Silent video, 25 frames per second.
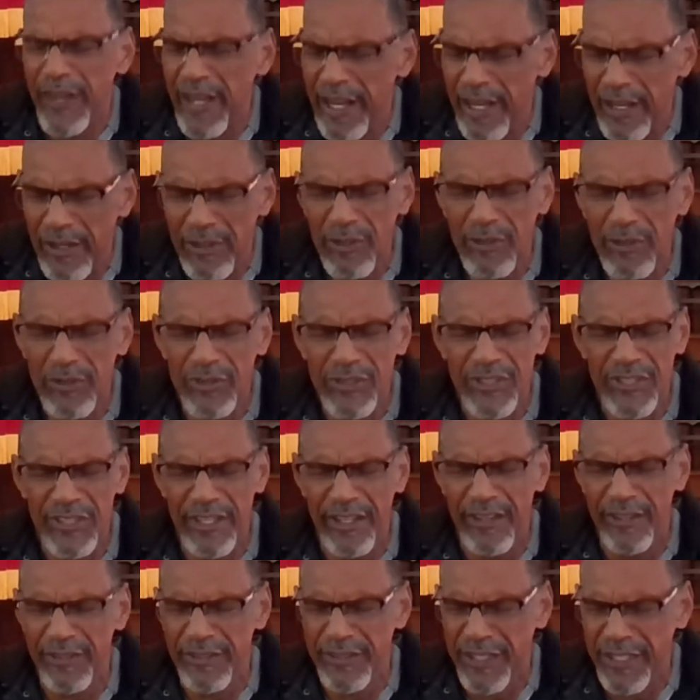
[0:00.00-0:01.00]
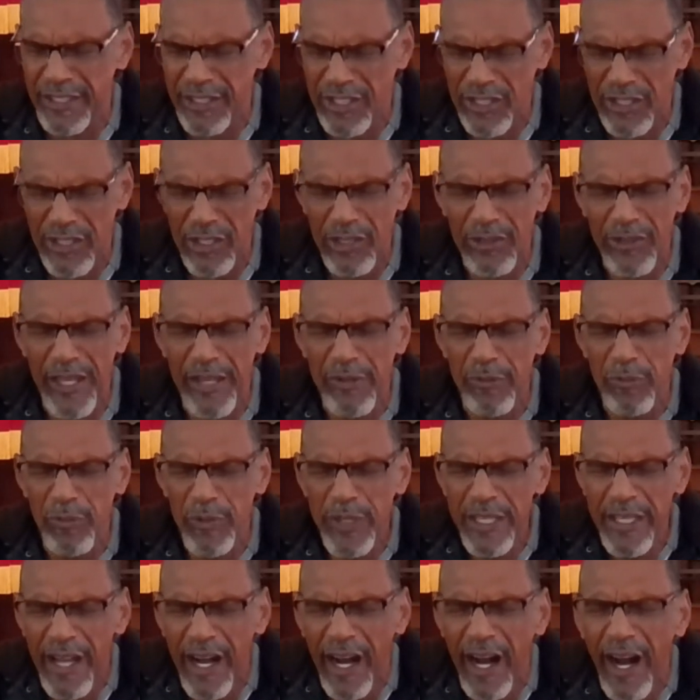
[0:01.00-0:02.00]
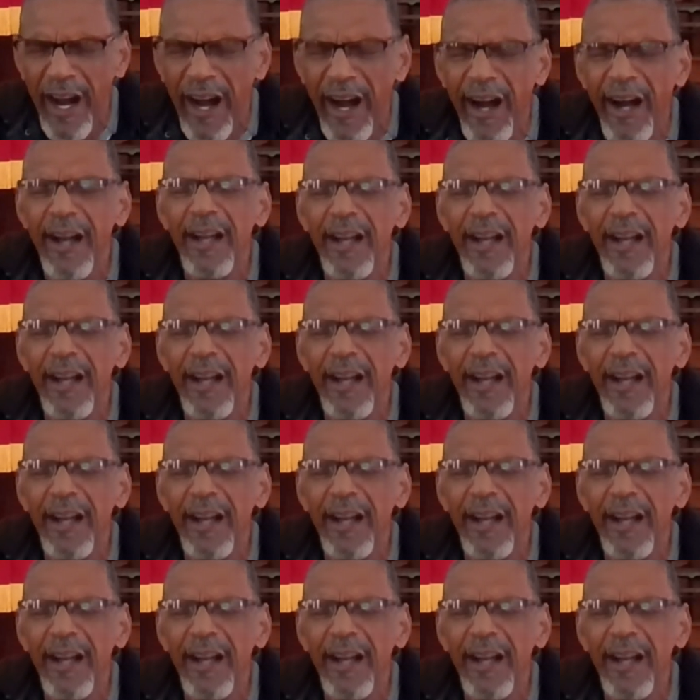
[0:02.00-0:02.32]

own selves to show that we are